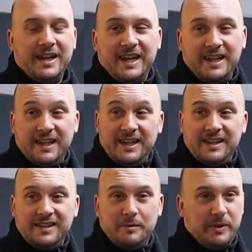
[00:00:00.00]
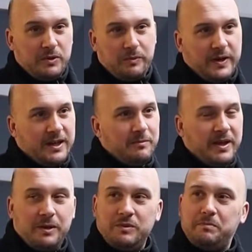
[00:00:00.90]
And then the building went
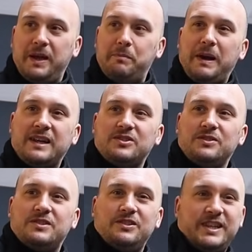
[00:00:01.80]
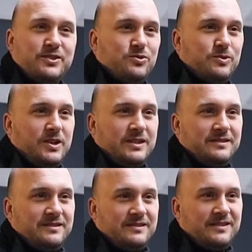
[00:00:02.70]
up. It backed onto the central line,
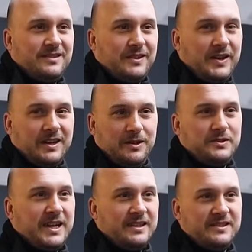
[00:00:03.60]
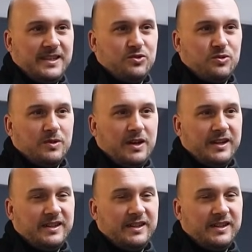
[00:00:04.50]
so it closed down the central line.